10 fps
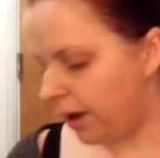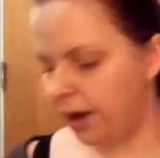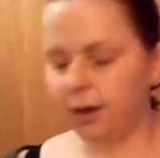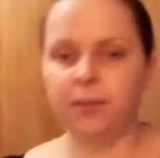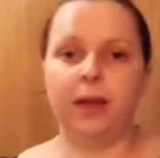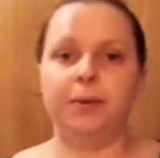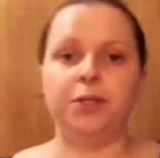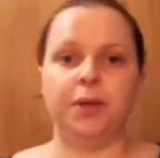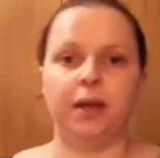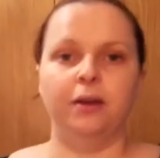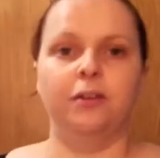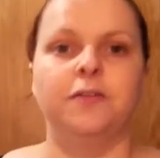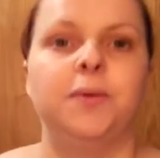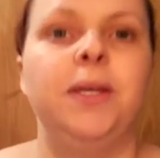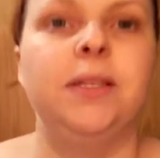Yeah, we do get a lot
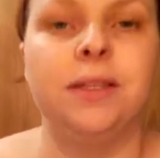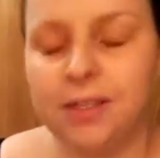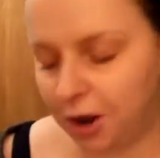of sweets and